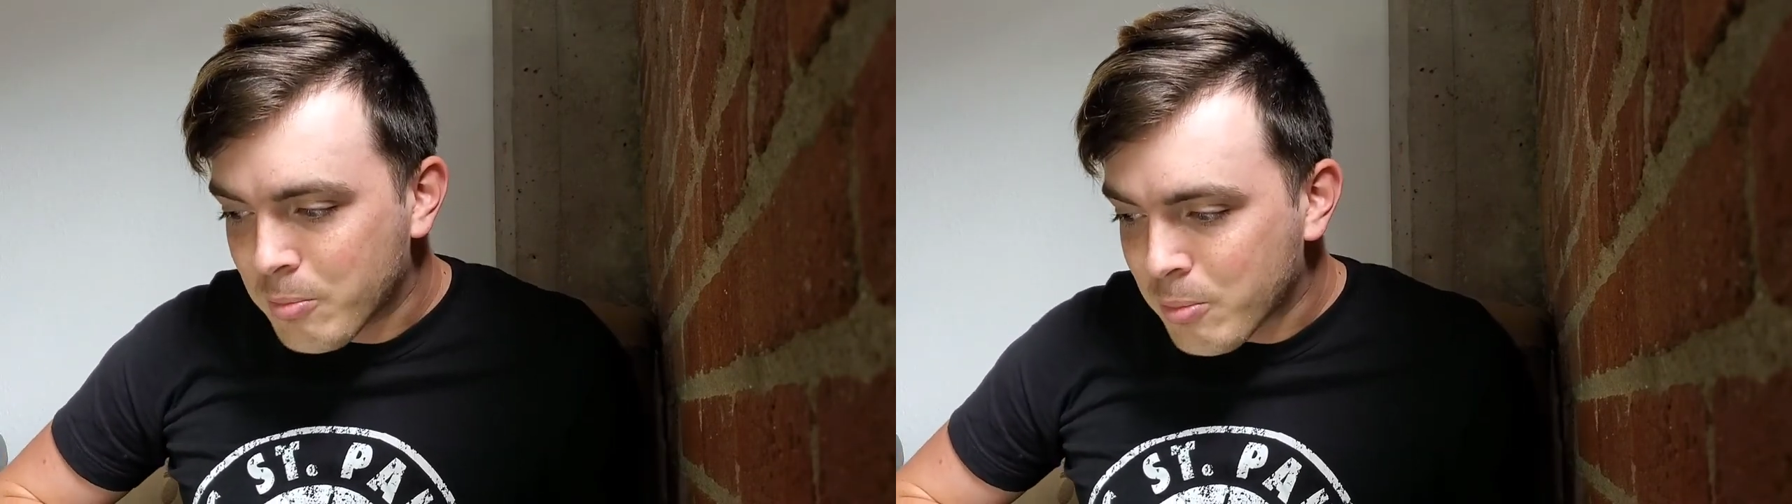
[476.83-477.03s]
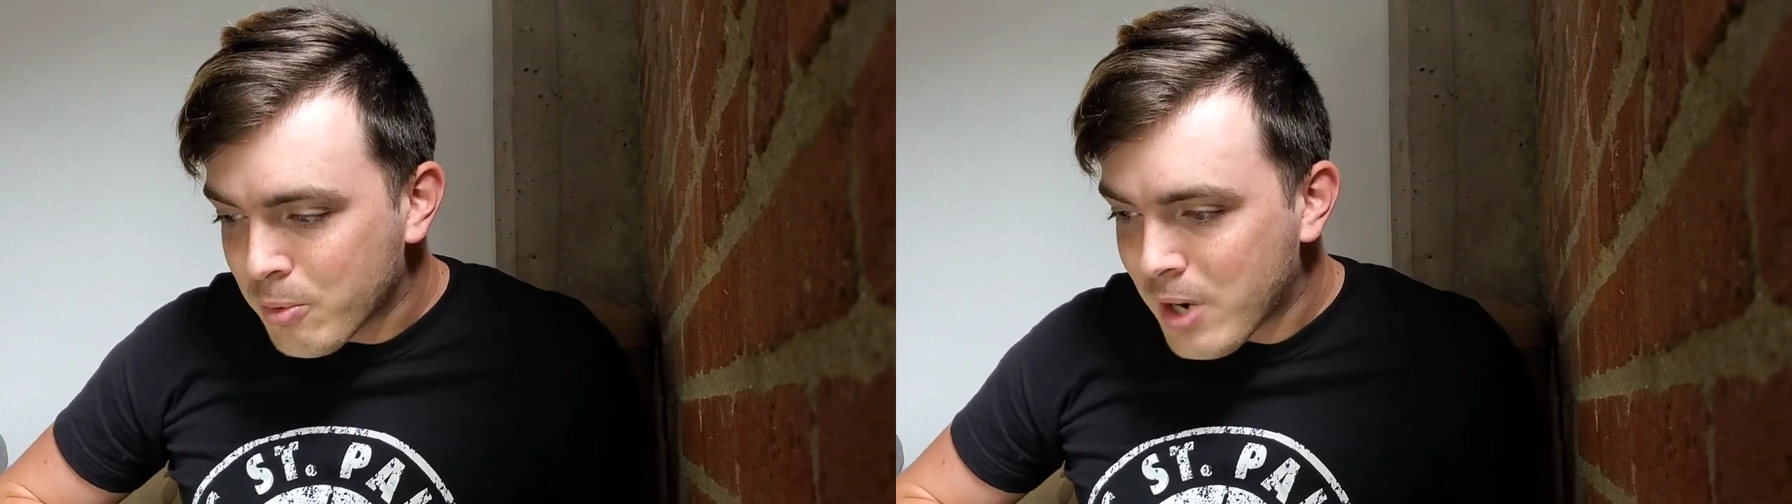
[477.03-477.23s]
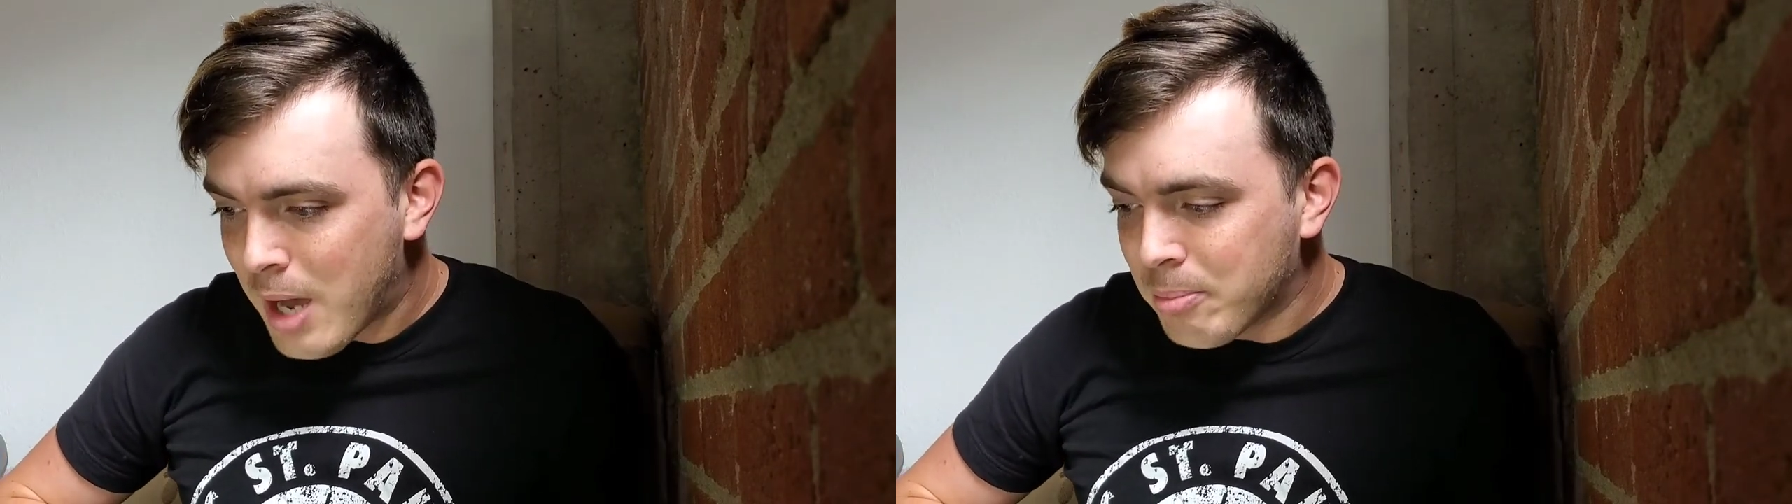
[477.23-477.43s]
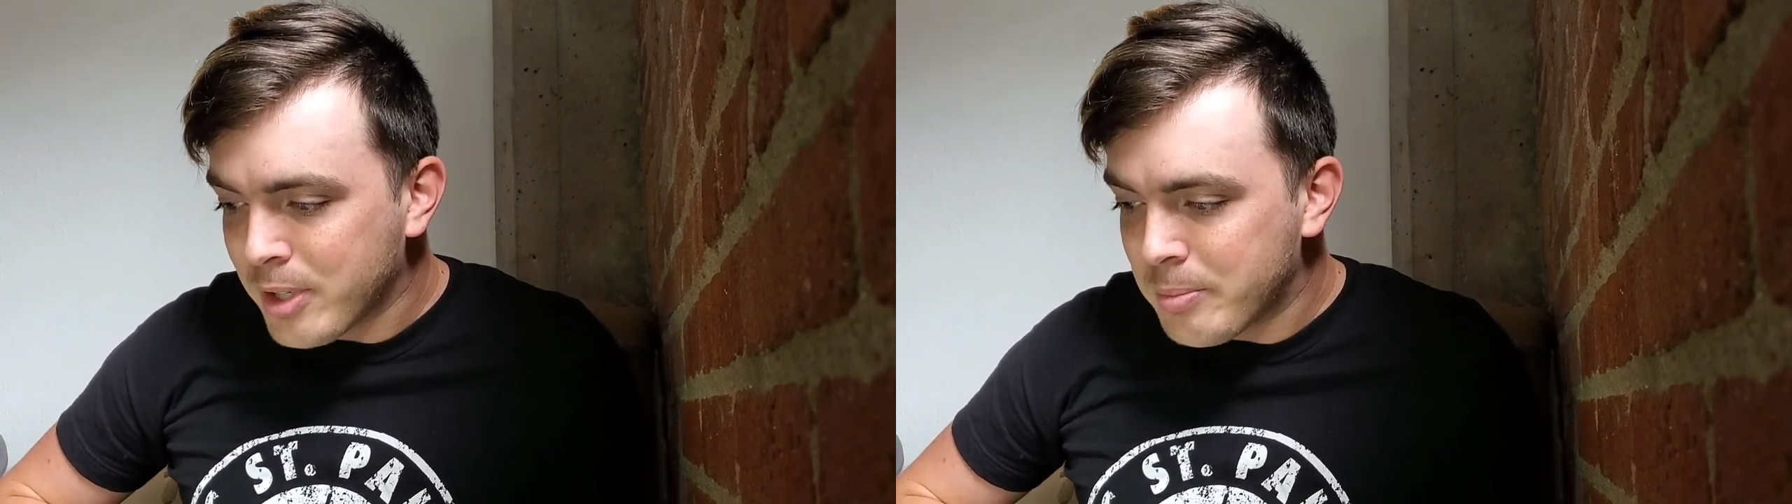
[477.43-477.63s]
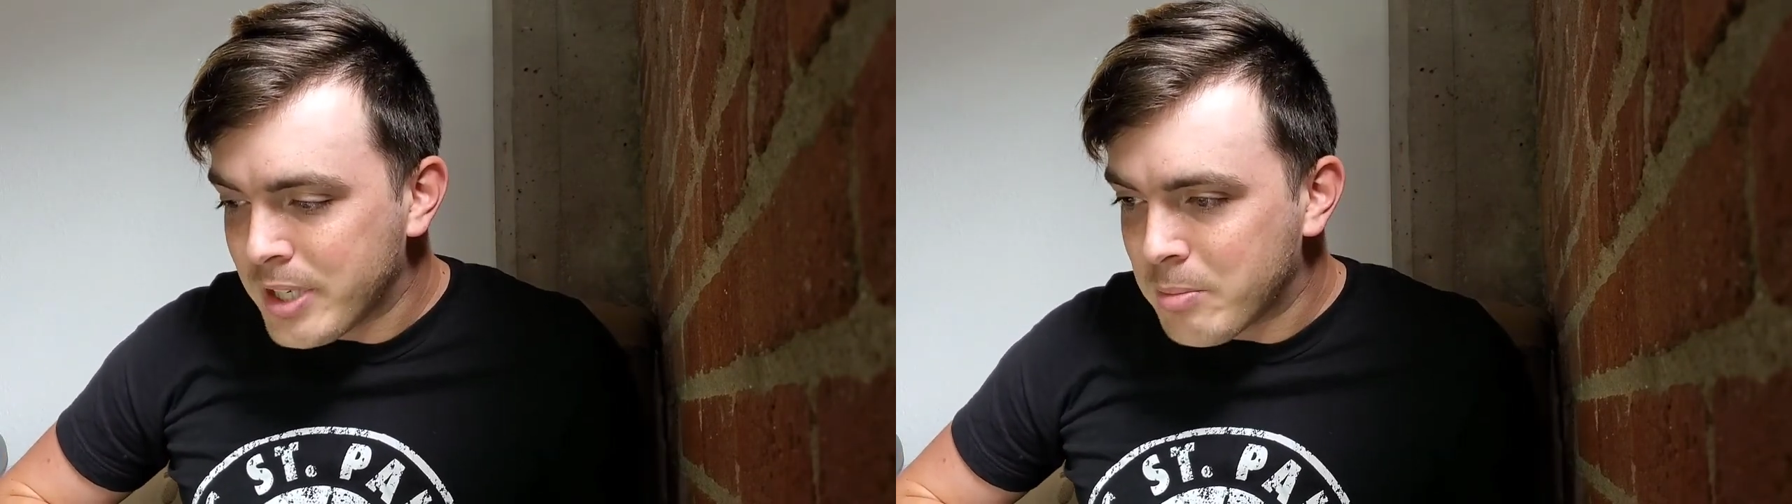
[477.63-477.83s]
probably
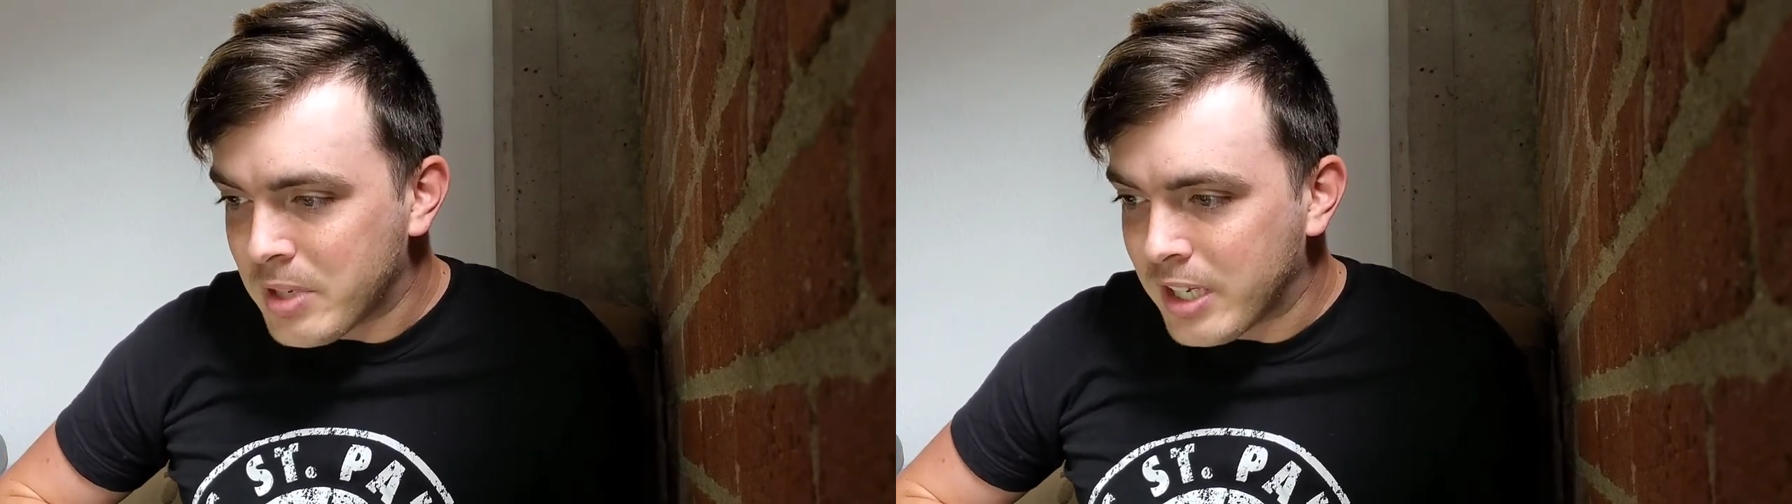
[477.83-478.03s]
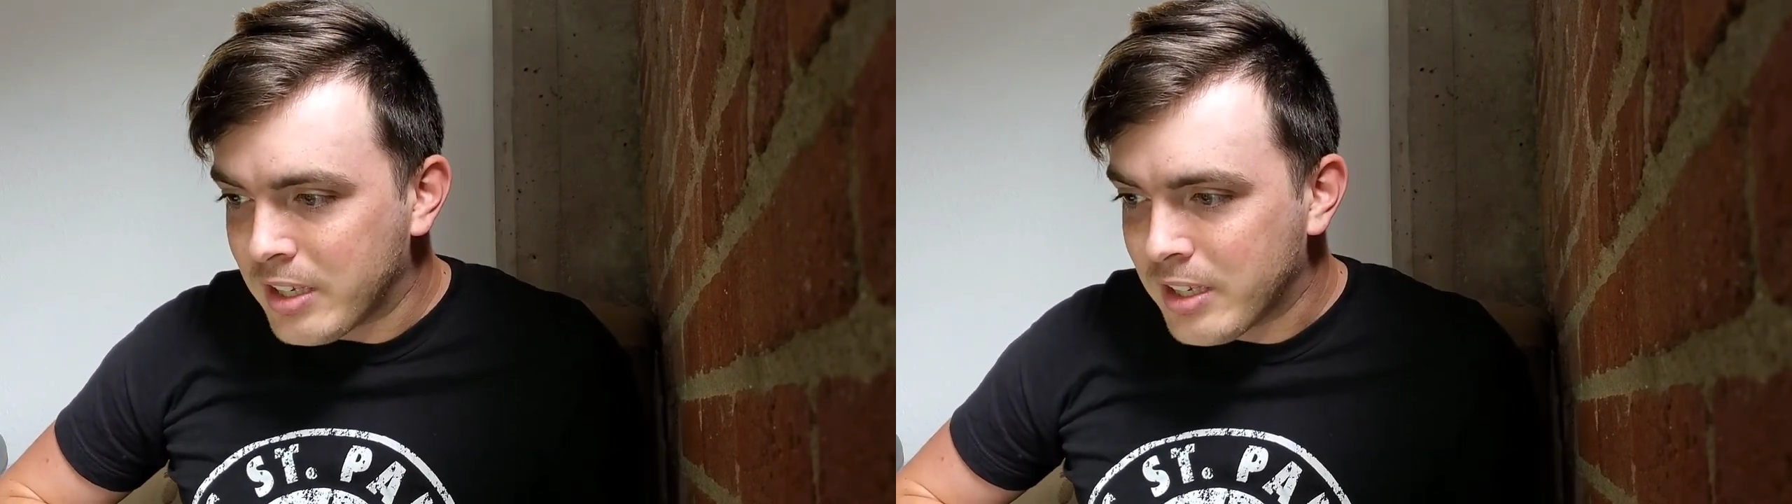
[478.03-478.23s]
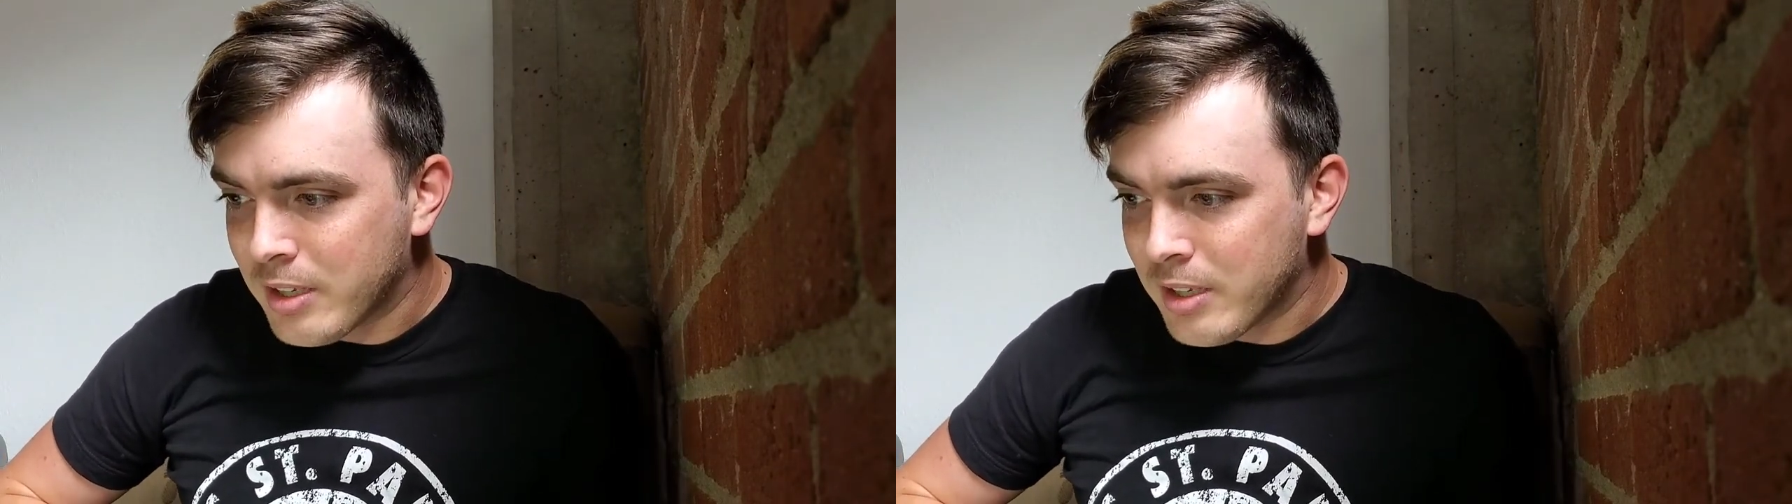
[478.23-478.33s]
be a meet,